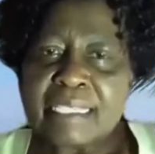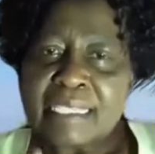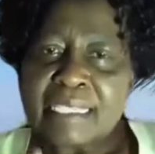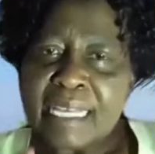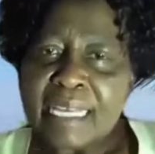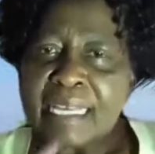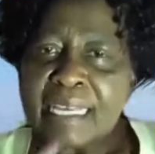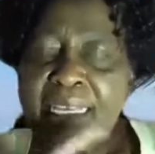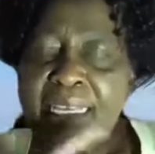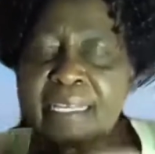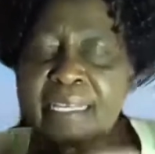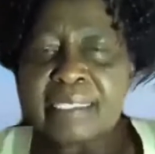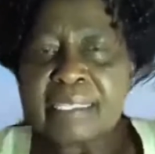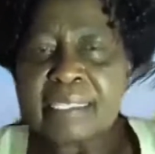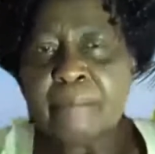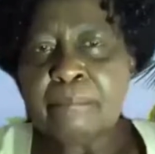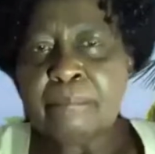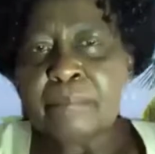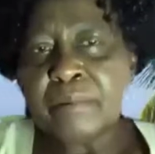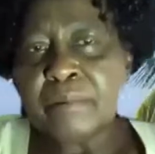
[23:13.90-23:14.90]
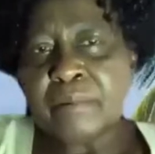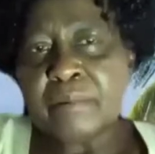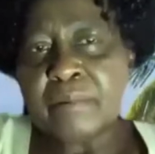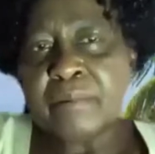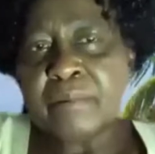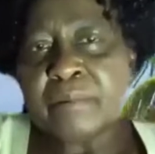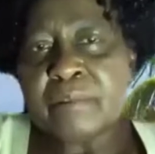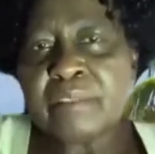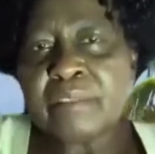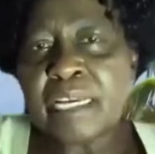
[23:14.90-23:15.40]
The second example
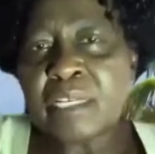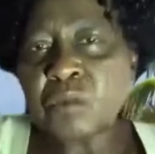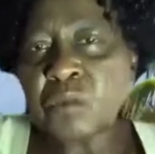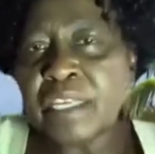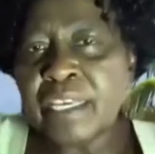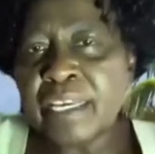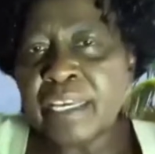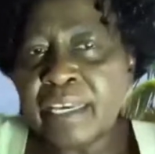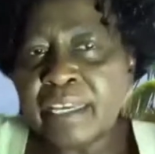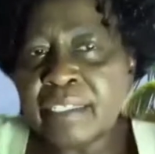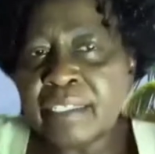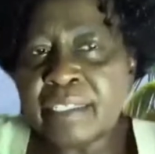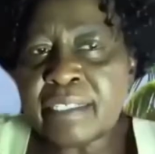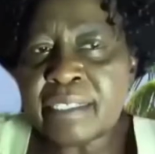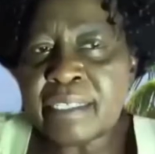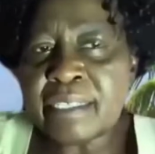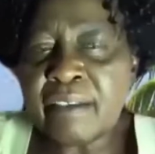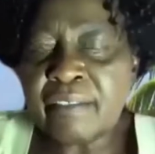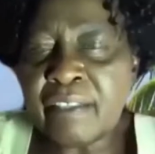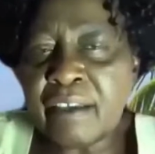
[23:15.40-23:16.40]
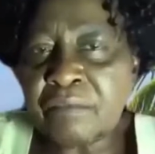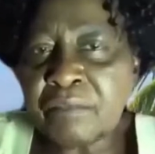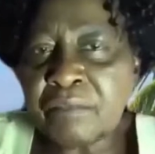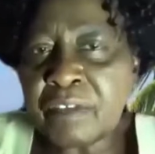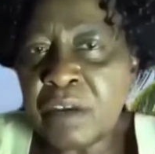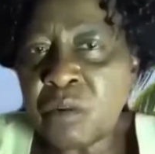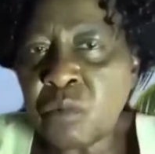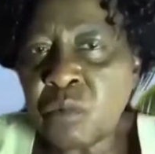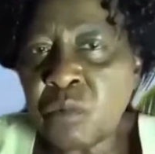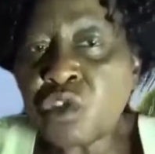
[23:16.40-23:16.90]
that we had in South
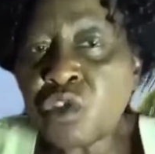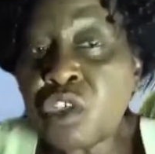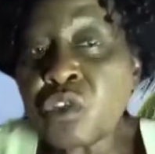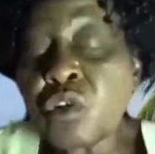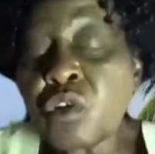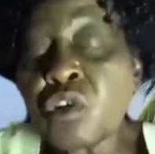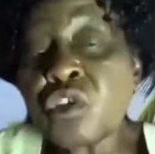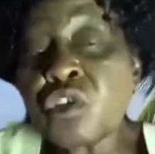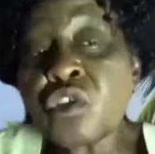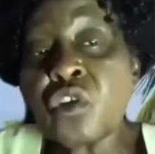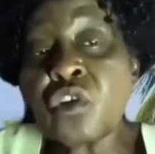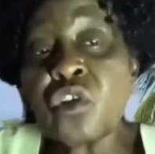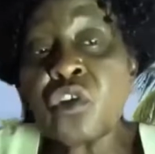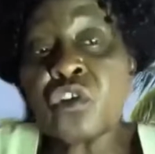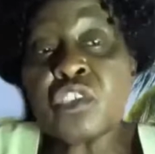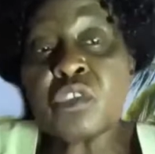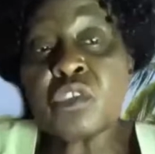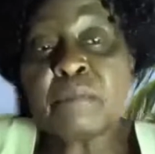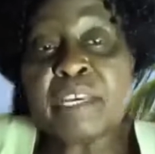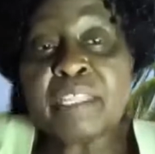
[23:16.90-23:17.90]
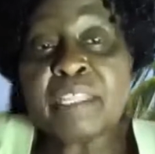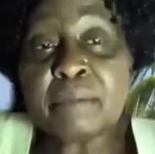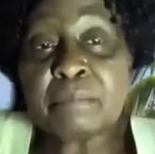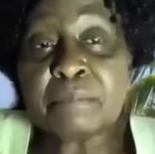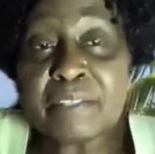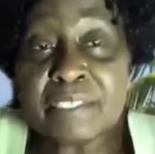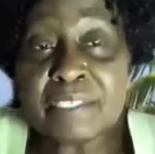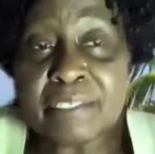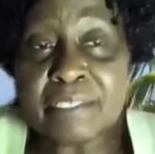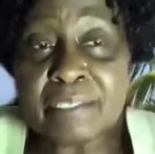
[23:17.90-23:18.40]
Africa, which was also launched by the
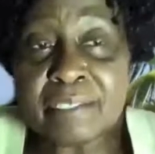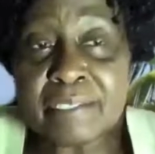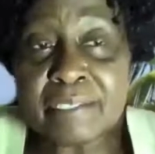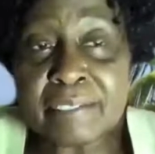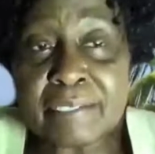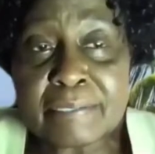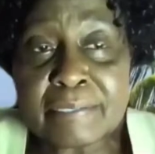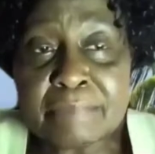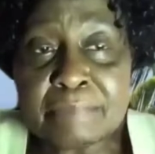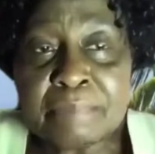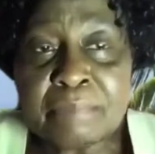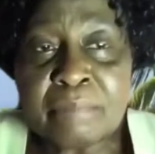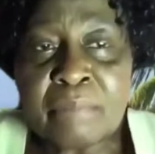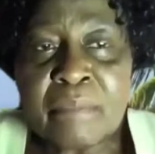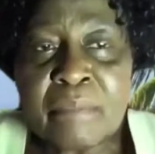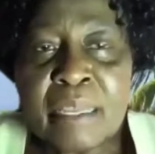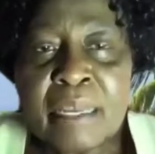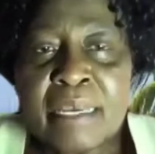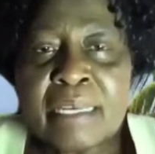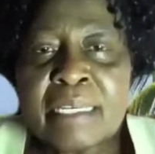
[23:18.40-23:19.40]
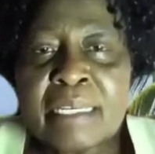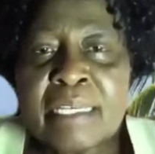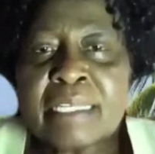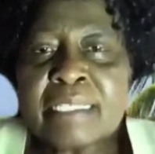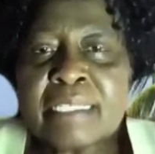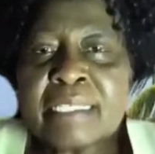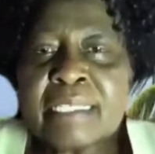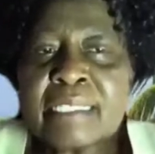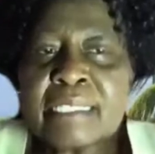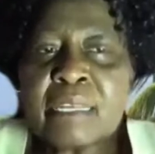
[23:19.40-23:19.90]
president,
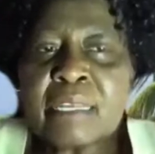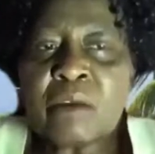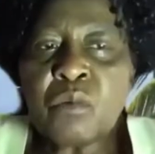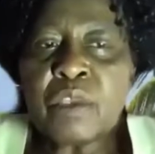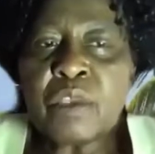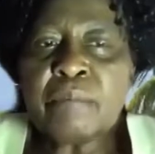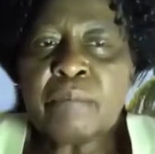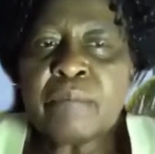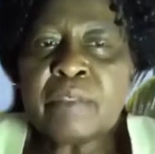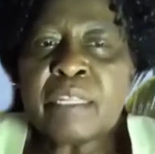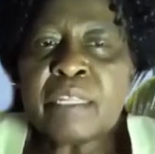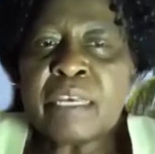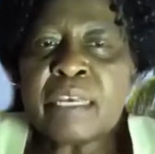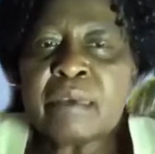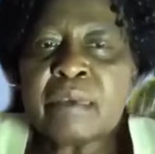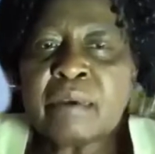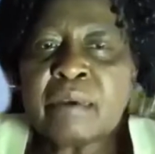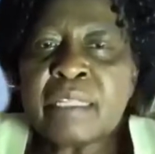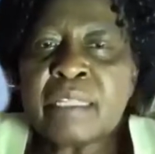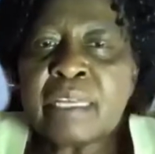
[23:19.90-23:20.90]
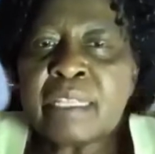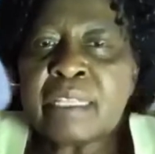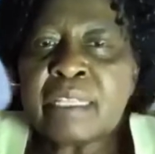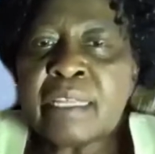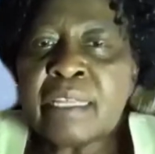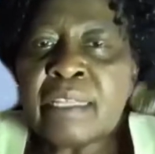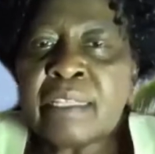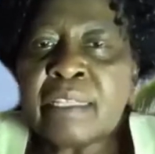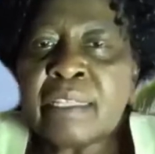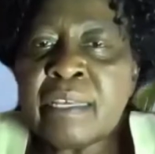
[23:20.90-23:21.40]
it is
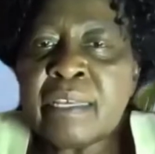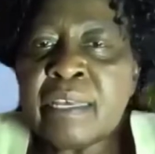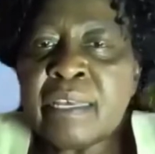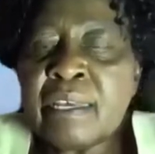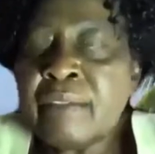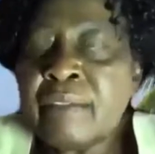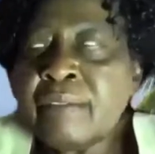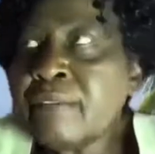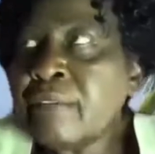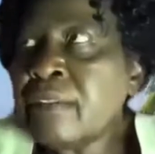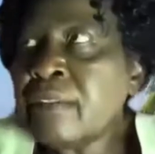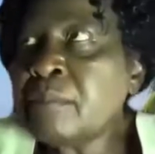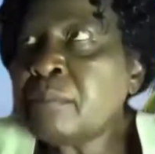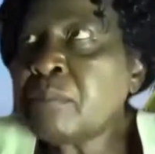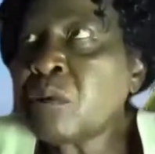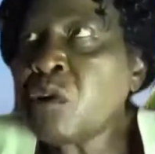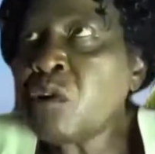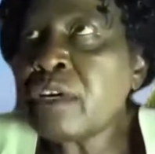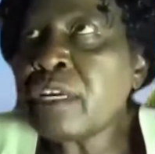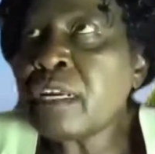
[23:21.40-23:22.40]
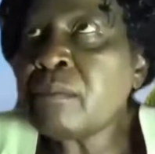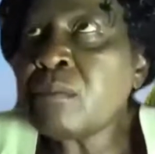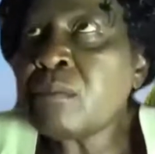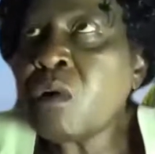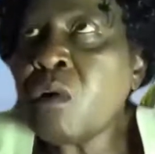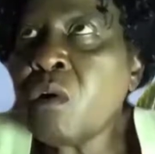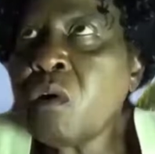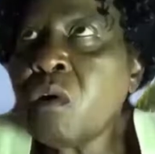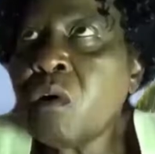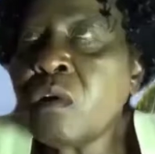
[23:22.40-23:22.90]
the program
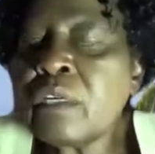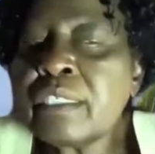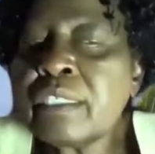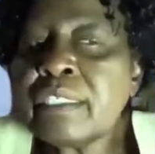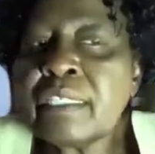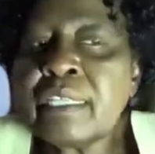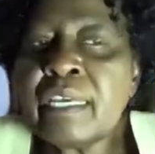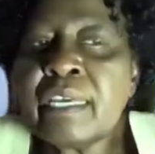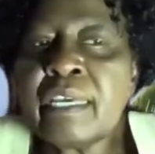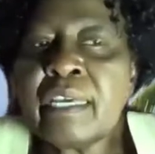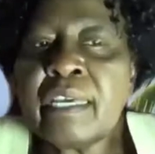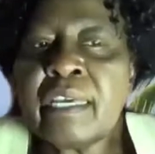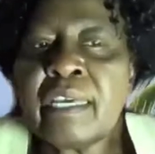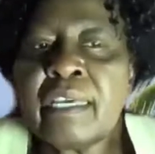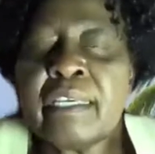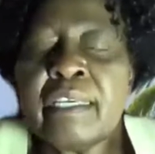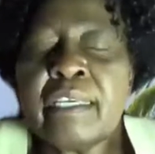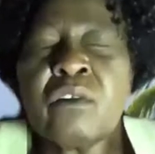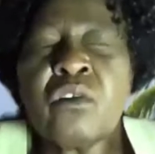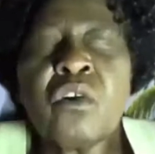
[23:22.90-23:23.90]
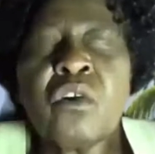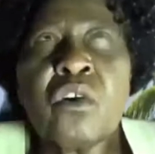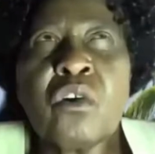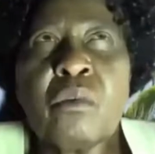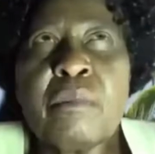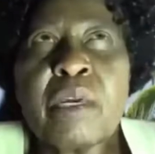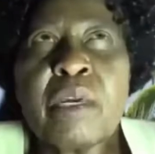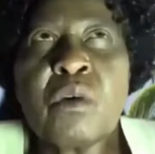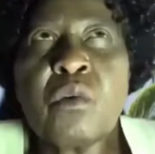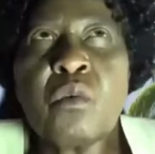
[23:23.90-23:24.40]
called the
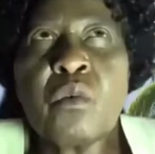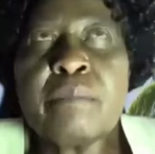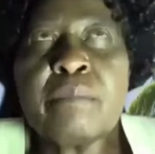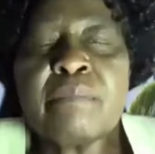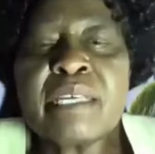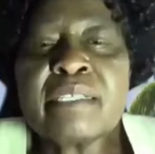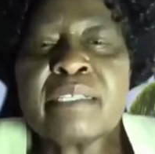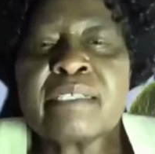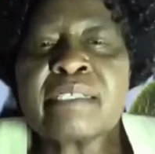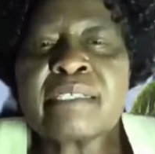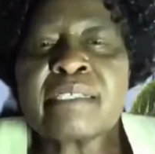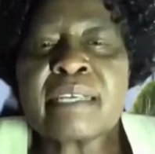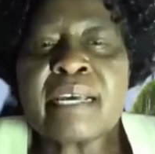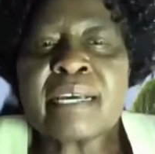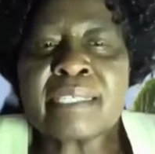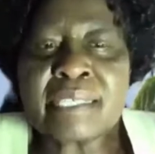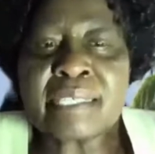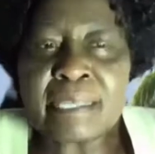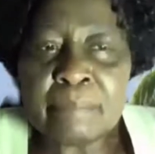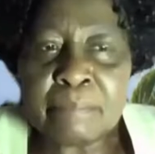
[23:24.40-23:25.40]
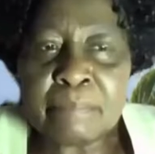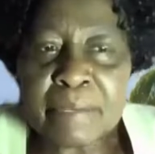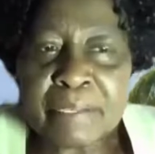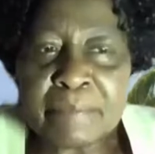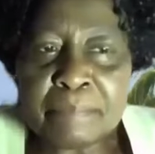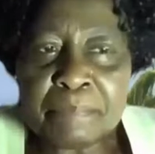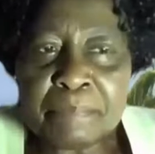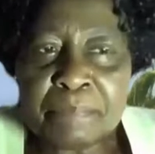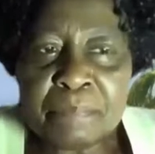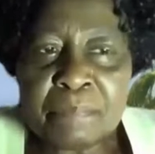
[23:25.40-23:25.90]
Economic Women's
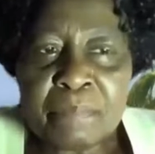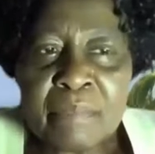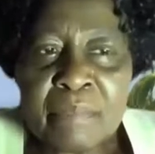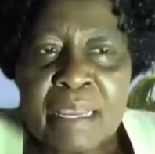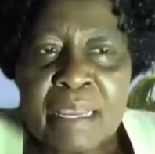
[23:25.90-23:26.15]
Assembly.